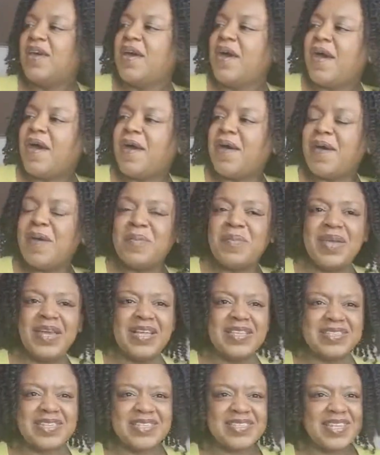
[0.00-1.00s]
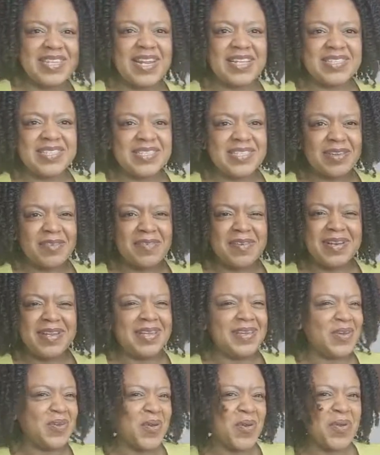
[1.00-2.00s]
Um, it doesn't necessarily
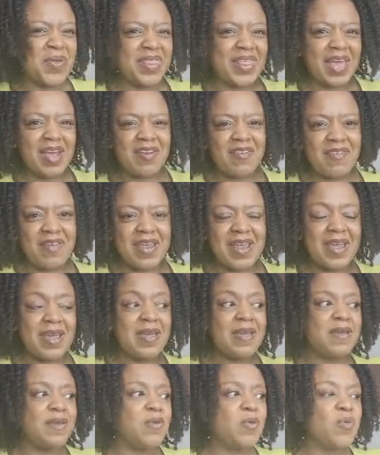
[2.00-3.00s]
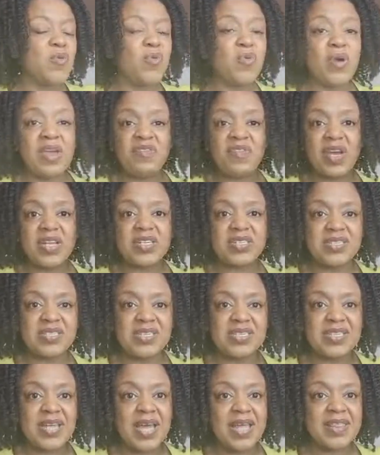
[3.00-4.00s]
go that great. Or if I just
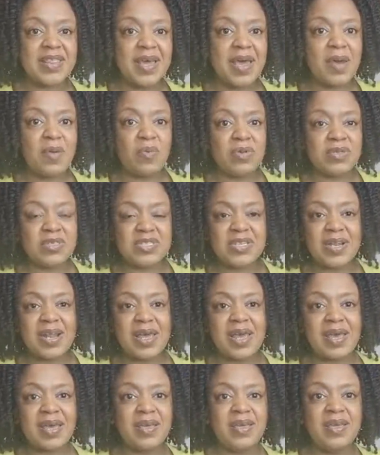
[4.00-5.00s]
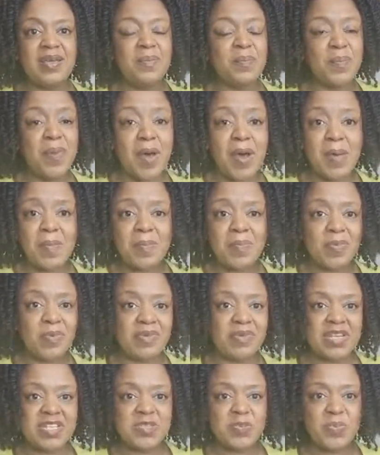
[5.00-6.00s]
decide that I want to like pump or
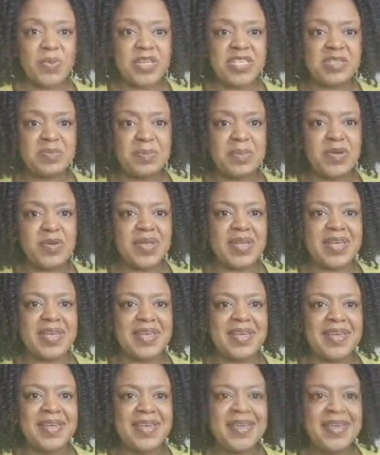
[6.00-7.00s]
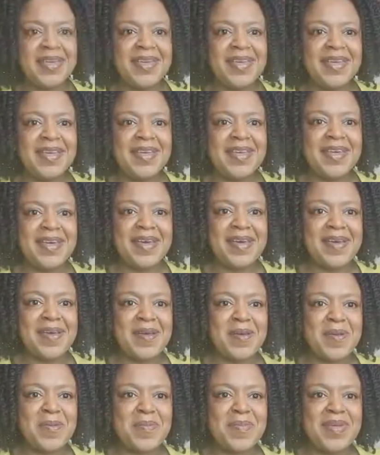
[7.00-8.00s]
express milk.
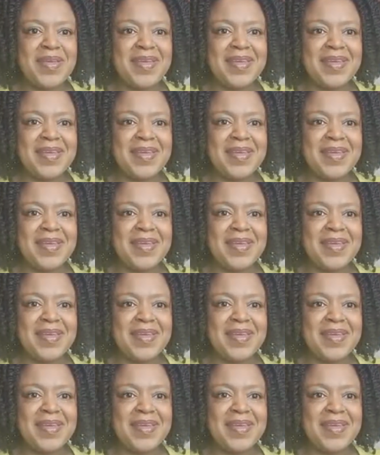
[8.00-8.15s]
Um,